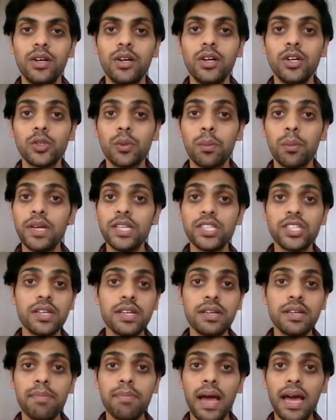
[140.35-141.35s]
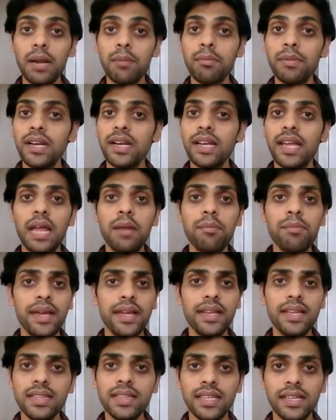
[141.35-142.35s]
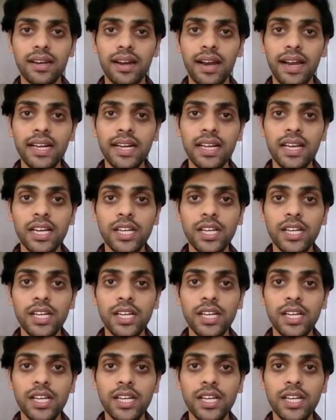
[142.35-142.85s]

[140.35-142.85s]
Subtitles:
So measuring parameter can be anything, right?